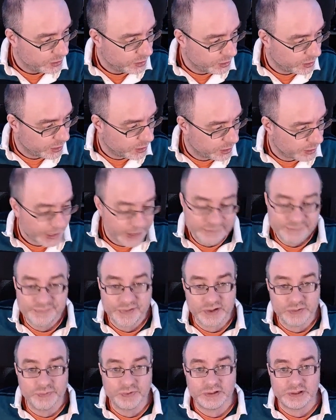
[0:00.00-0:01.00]
Have
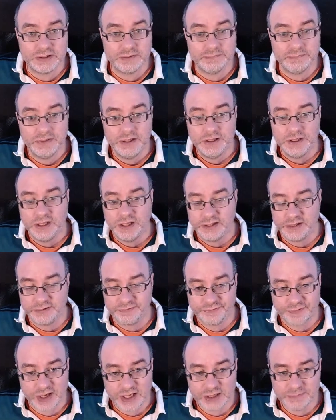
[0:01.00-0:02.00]
fun with them. The
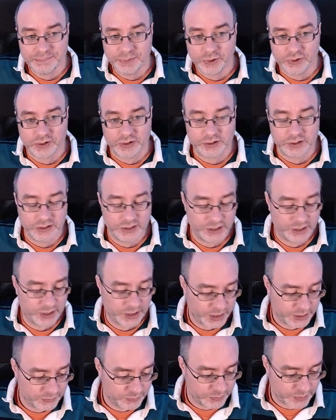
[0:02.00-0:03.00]
fader port,
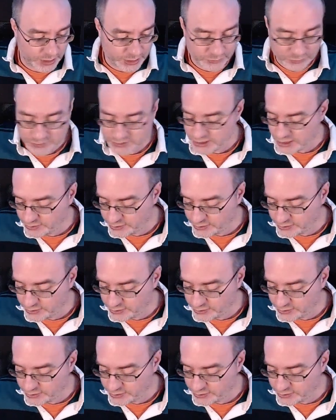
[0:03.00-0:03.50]
I will tell you